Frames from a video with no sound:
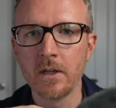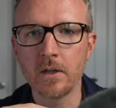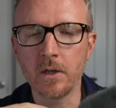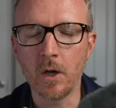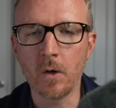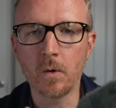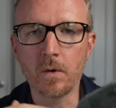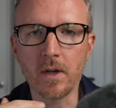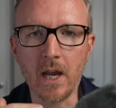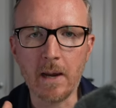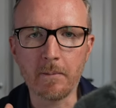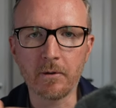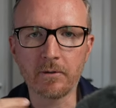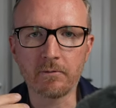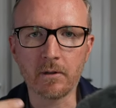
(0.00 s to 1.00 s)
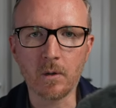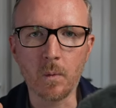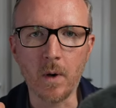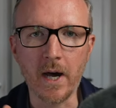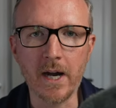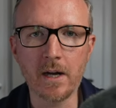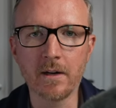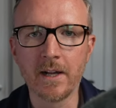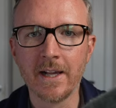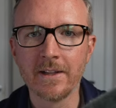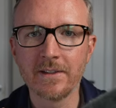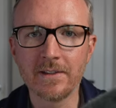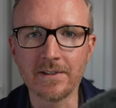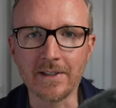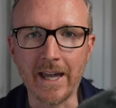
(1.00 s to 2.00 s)
no cables required,
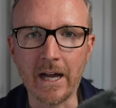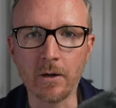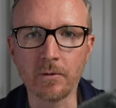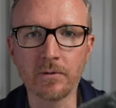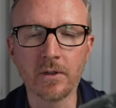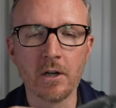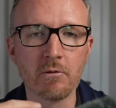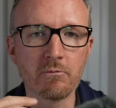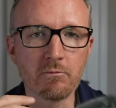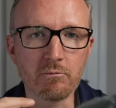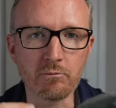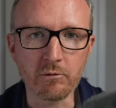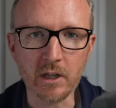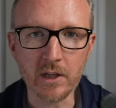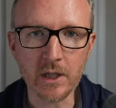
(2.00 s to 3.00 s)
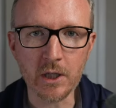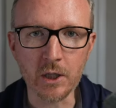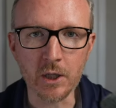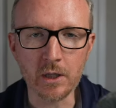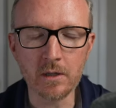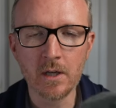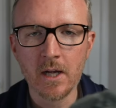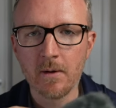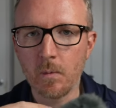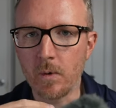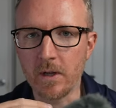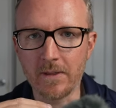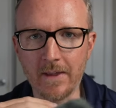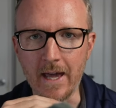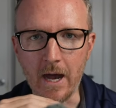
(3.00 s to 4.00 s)
sounds really good
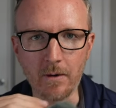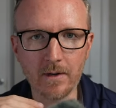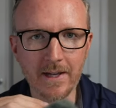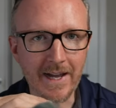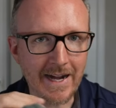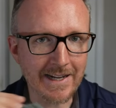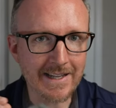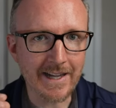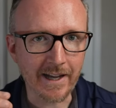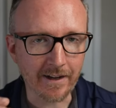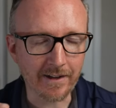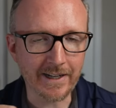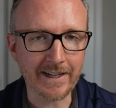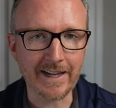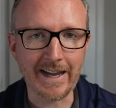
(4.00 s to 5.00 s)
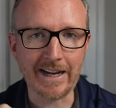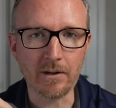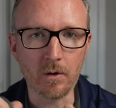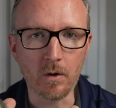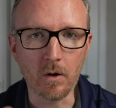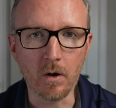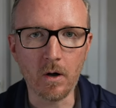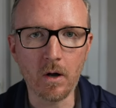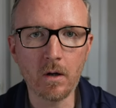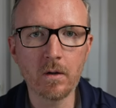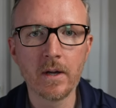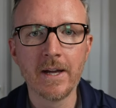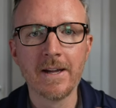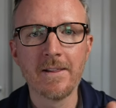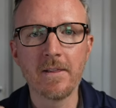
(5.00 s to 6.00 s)
without any editing at
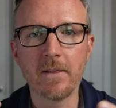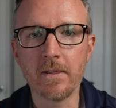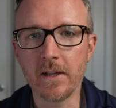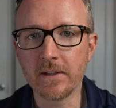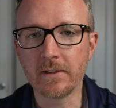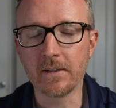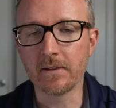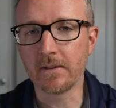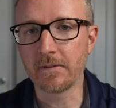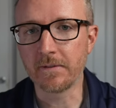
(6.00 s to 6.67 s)
all. This is the